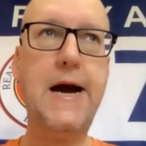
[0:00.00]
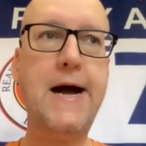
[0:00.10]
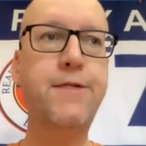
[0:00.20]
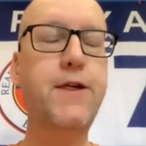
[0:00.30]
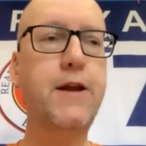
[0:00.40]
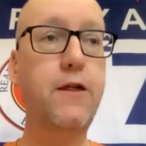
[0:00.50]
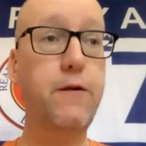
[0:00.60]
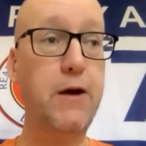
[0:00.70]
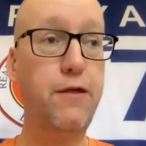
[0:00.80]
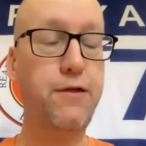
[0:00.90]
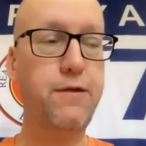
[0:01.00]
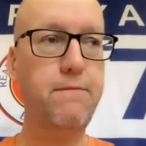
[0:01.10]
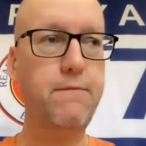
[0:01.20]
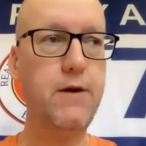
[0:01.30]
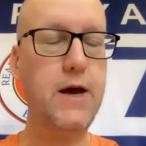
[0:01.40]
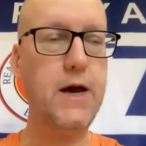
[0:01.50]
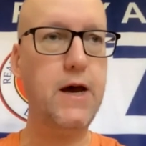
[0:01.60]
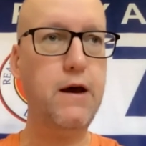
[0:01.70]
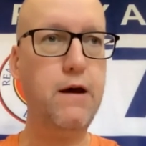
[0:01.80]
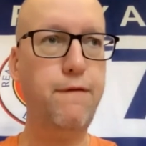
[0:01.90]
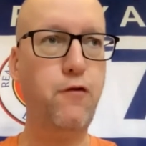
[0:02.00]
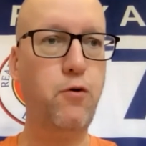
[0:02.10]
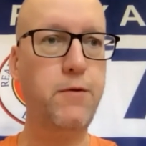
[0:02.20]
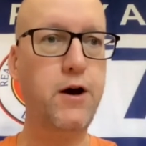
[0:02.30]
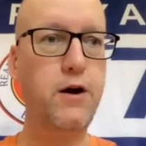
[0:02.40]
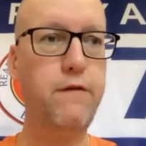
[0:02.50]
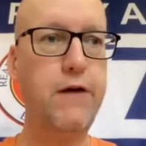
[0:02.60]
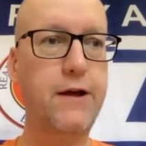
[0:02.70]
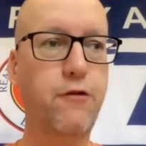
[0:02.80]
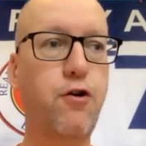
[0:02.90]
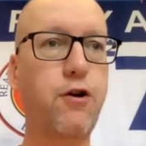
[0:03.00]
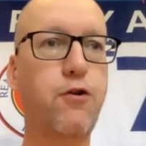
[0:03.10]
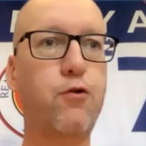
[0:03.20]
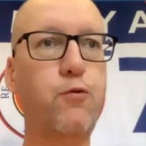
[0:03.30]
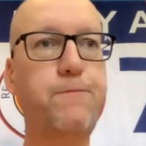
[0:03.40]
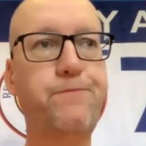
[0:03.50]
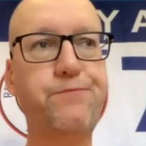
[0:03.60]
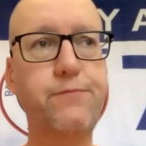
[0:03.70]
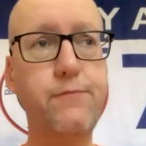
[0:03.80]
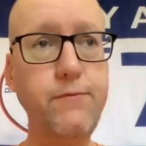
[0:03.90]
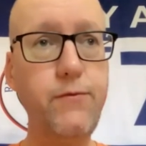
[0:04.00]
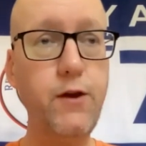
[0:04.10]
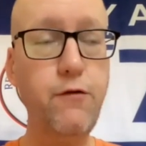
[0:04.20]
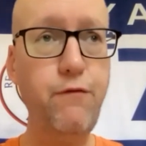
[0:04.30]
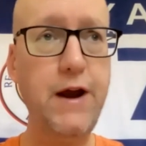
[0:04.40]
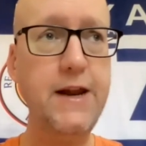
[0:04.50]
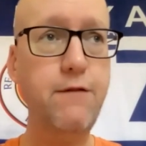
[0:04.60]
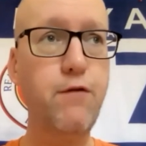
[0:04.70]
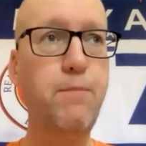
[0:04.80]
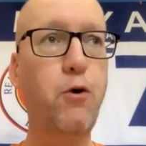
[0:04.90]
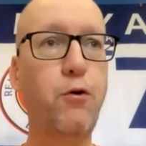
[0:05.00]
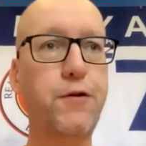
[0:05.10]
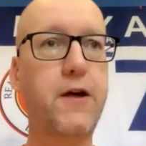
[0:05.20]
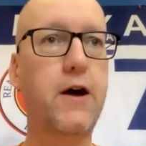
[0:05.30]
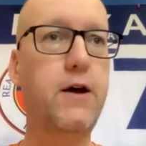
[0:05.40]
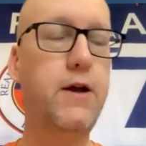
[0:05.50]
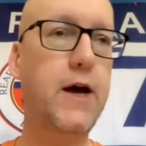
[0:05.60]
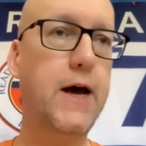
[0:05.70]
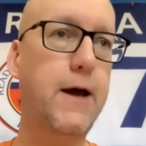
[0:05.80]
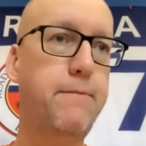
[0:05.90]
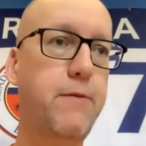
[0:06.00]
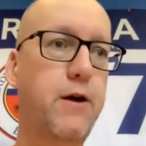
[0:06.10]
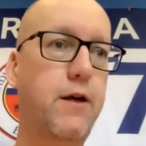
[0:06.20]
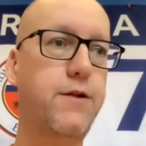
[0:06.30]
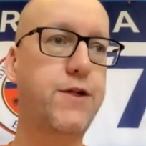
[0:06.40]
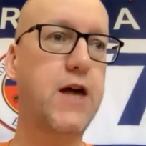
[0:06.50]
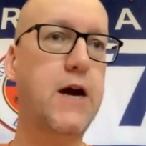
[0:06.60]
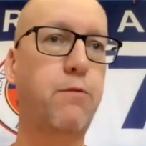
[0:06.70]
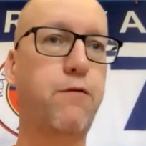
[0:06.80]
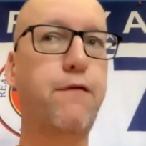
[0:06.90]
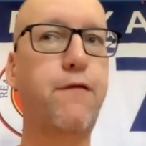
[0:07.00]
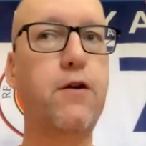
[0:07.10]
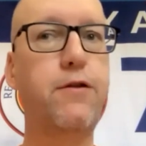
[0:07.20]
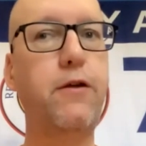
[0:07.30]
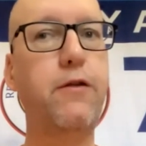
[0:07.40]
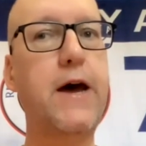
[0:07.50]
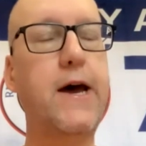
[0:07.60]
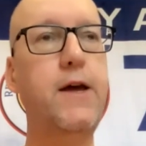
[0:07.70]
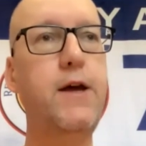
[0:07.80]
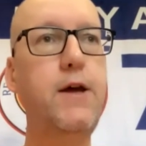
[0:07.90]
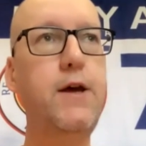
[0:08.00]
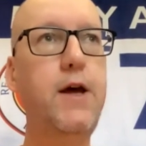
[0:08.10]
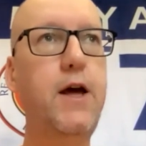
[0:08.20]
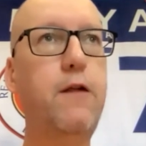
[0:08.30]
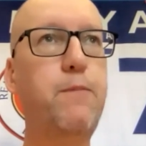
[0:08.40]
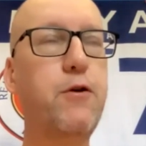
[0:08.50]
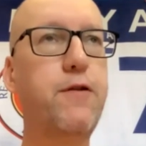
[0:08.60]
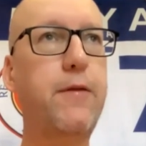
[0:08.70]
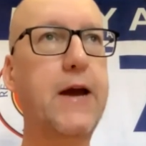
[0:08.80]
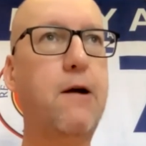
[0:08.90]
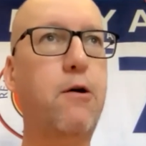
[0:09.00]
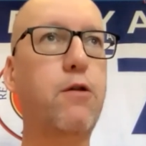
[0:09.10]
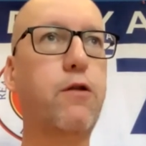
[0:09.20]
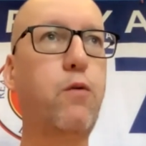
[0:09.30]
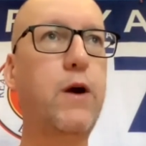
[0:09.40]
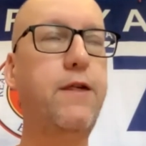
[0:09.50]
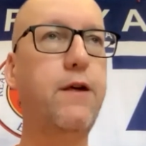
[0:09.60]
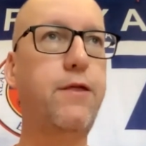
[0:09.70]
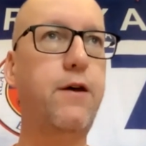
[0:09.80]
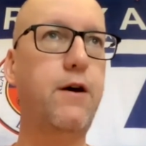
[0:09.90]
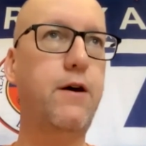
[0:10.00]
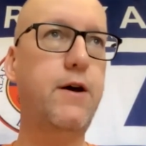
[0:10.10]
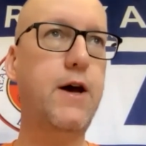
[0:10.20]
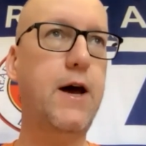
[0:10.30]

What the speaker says: Anthony Smith, former Reading Chronicle Reading reporter, as James referred to there, he's put something out on Twitter that